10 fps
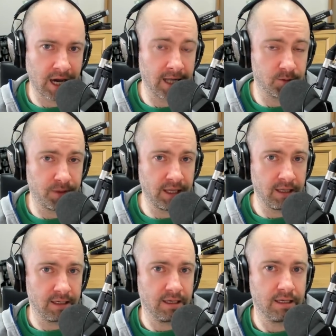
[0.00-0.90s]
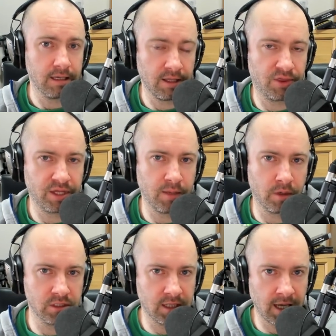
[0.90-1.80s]
of these cards be in three
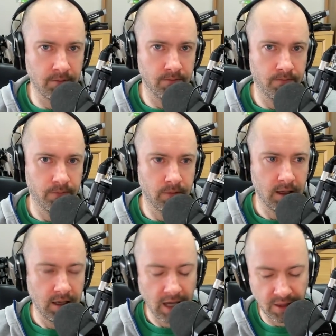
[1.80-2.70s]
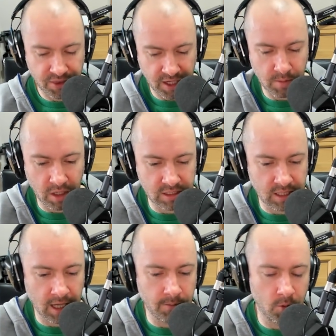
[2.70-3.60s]
months' time? In three months'
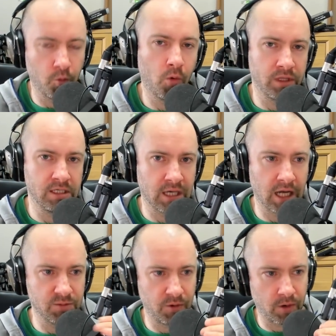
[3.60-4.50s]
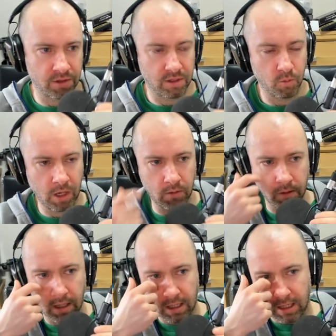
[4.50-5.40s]
time, what would these cards be worth? Well,
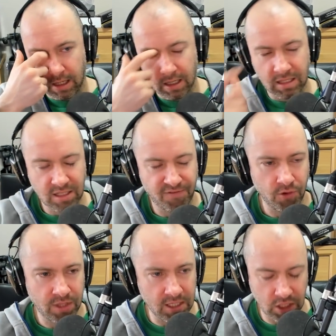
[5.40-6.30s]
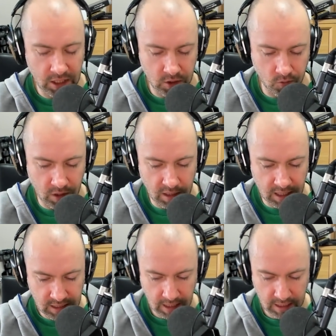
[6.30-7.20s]
there's a few things you need to
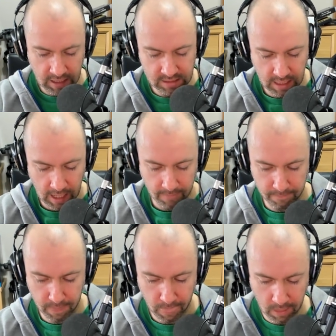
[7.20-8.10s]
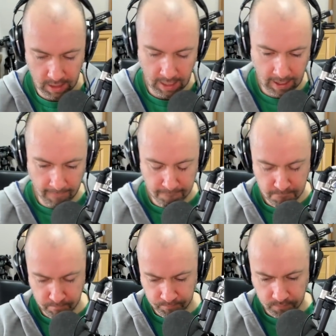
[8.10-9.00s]
realize here is that
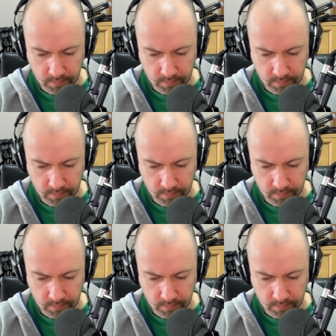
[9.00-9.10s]
um,